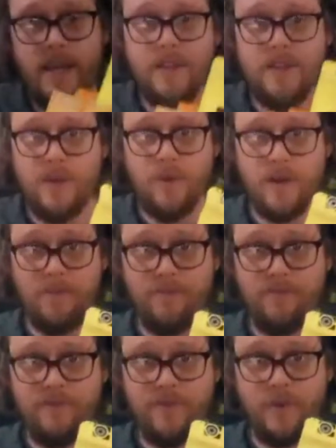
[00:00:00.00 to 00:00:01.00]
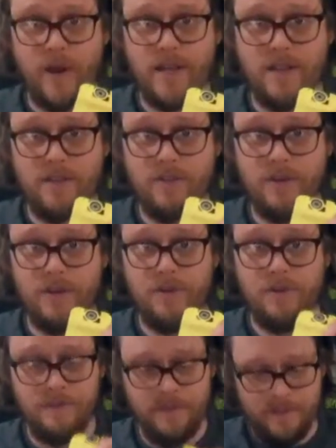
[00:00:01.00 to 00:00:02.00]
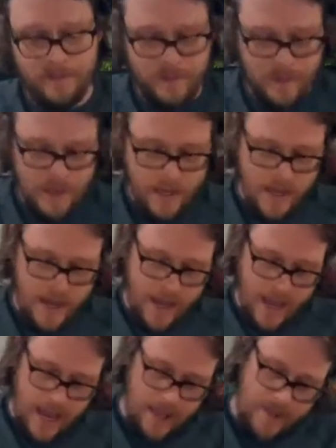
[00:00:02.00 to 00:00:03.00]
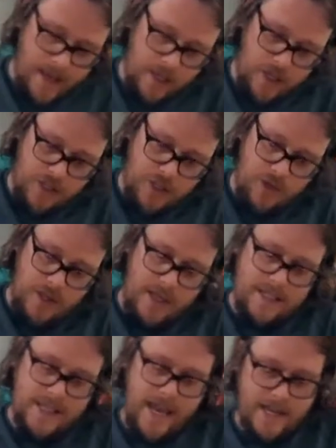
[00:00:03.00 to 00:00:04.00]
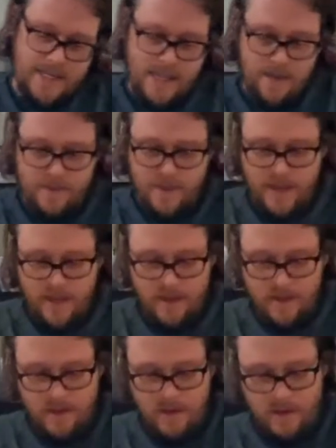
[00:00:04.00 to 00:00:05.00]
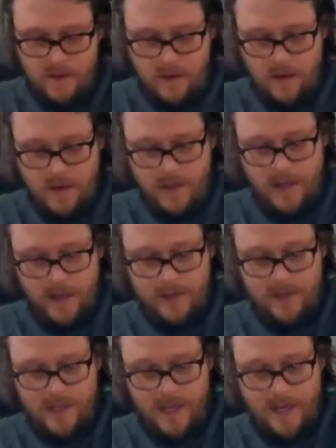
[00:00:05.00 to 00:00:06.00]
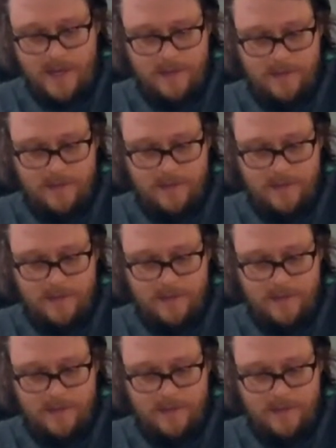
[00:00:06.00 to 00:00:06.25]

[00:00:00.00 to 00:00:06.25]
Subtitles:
And then you want to thread it through and then do the exact same thing on the other side.